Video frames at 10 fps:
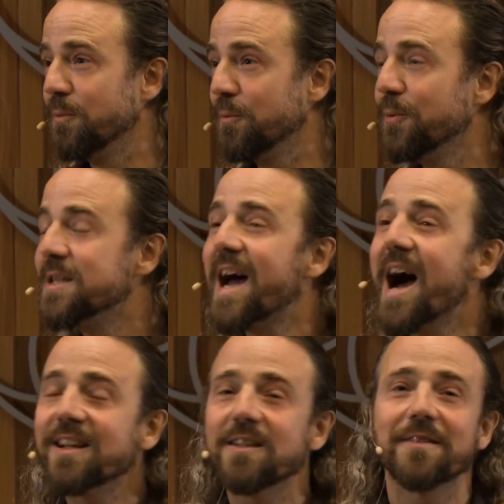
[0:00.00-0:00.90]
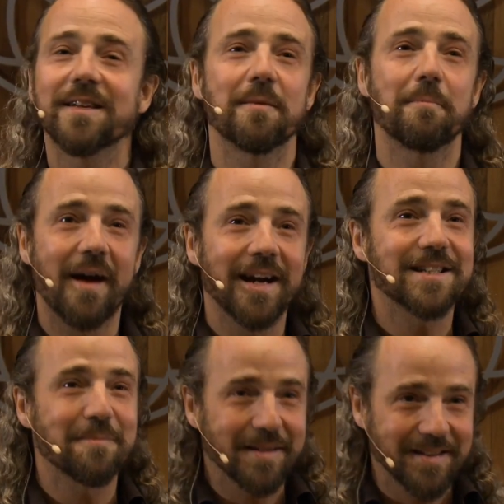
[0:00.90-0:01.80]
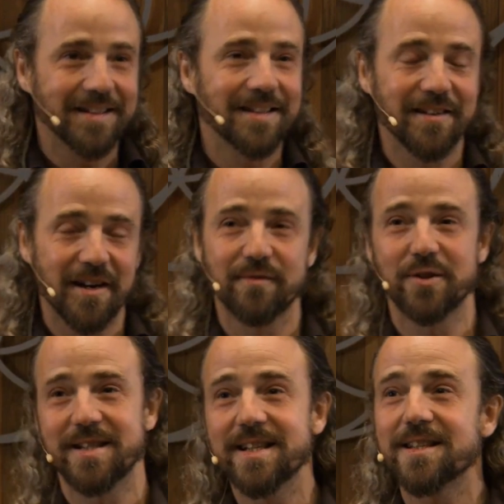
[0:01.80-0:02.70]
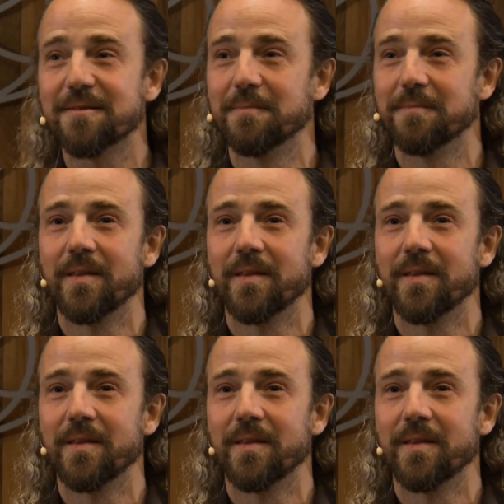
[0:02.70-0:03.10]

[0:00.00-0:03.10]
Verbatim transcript: which activates the parasympathetic nervous system.